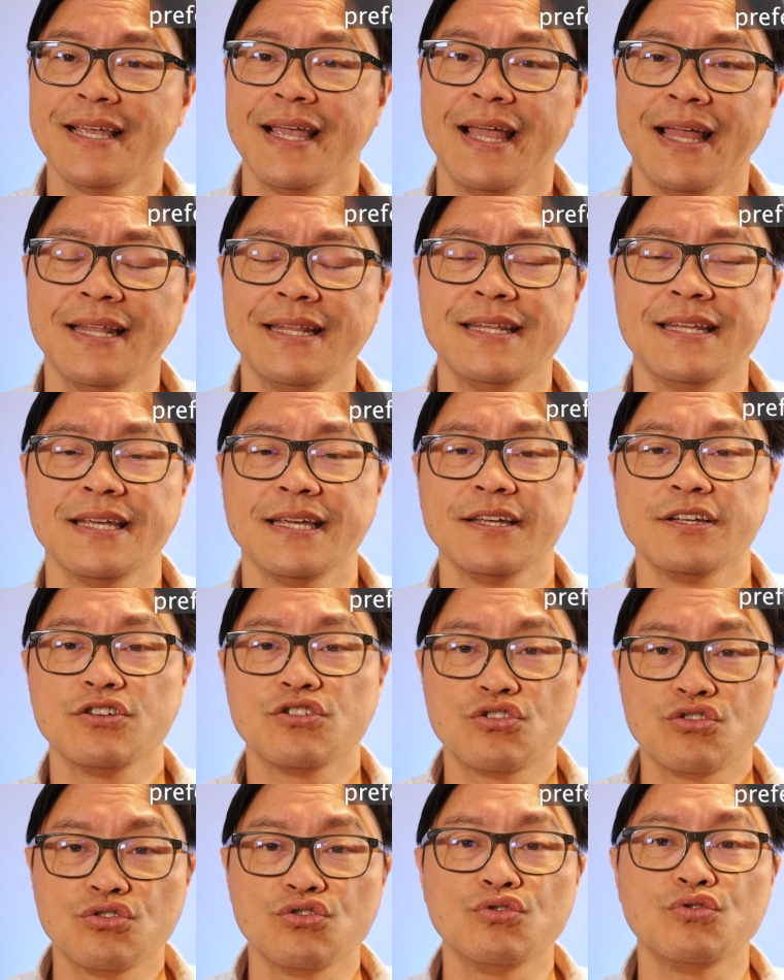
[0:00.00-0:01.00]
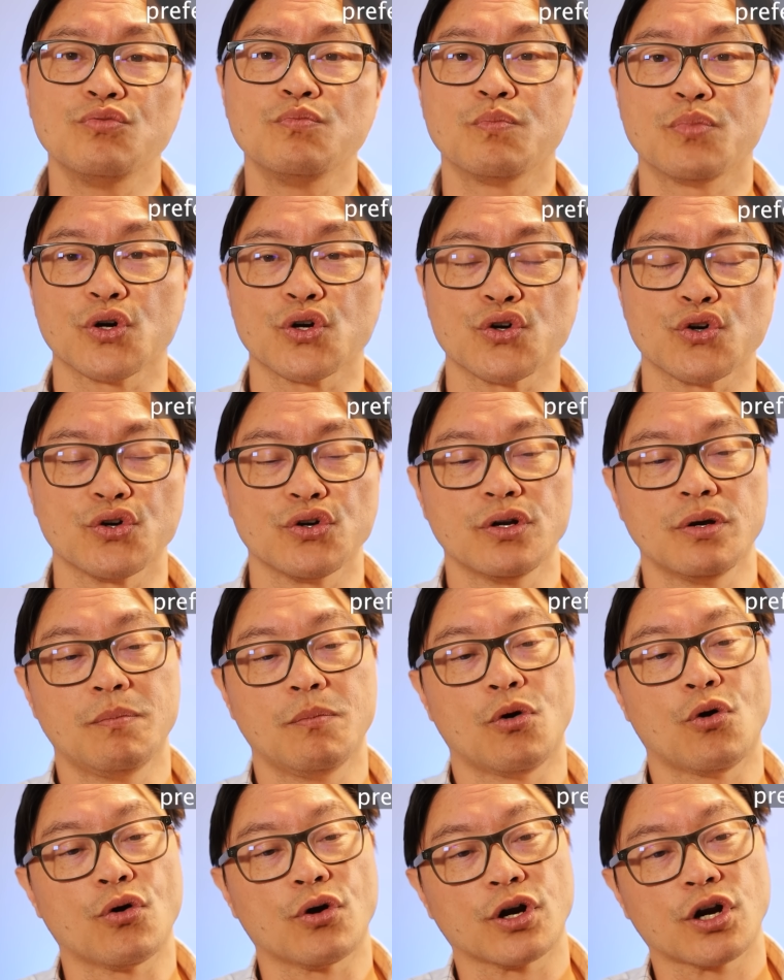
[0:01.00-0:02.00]
tending to burn
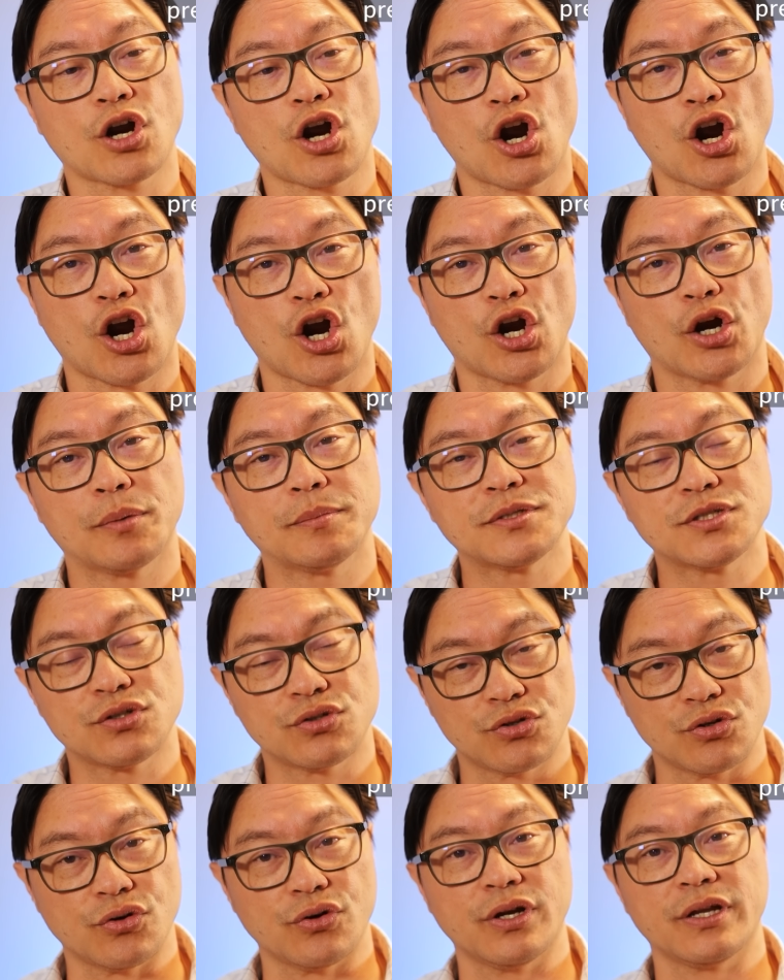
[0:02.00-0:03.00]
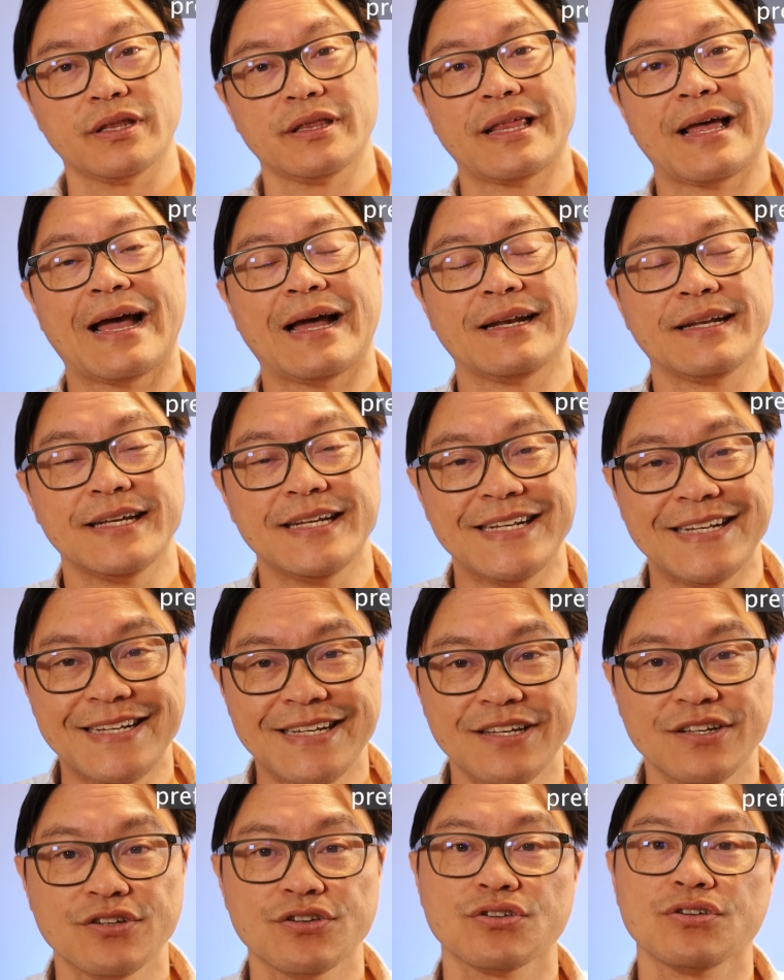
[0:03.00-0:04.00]
more carbs during that
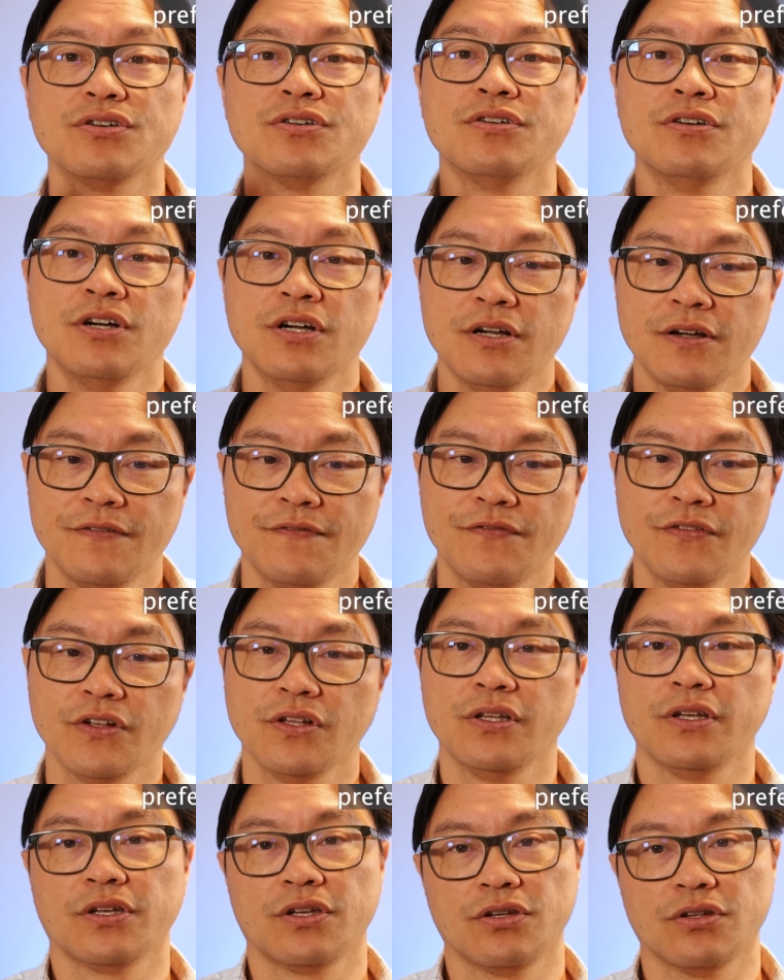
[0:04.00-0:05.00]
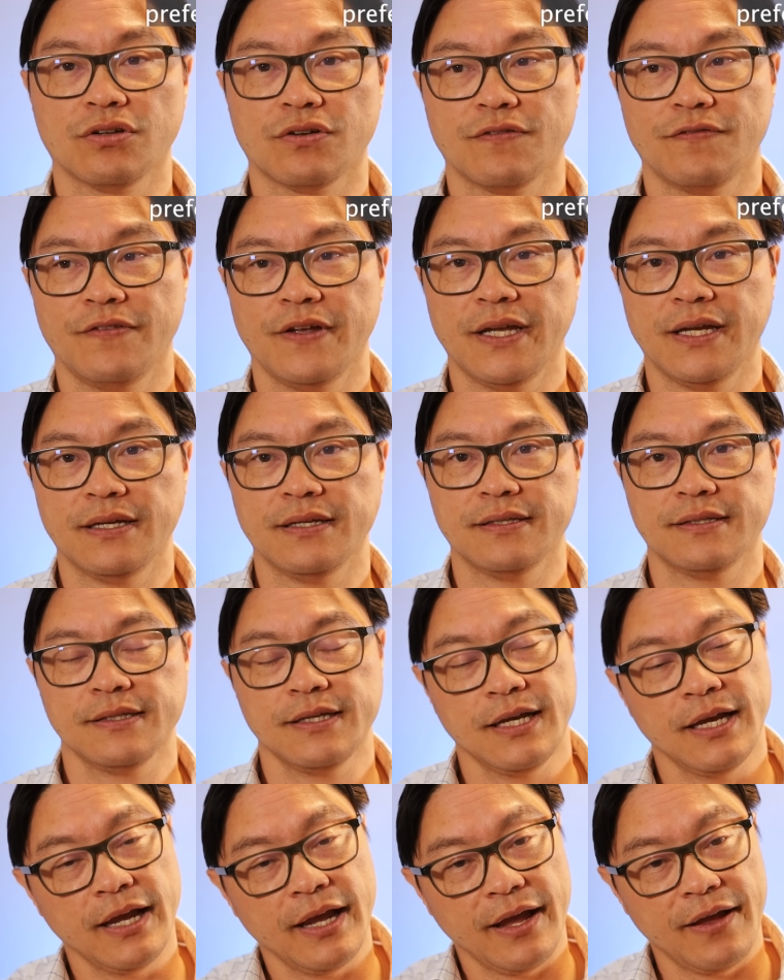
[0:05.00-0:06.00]
initial follicular phase.
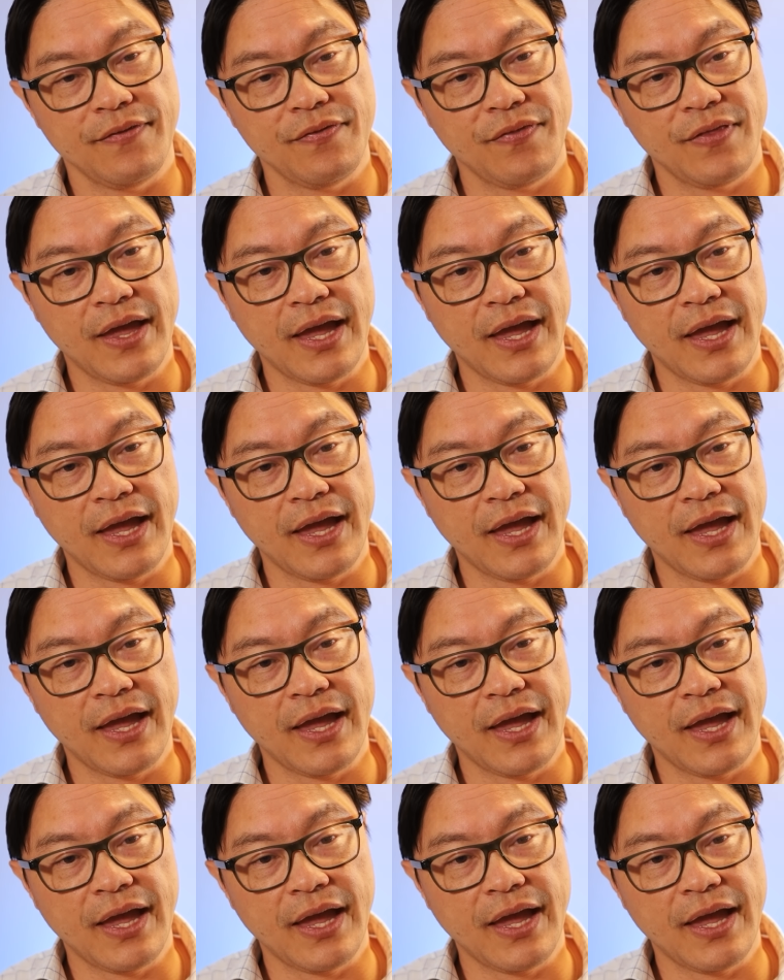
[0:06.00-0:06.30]
And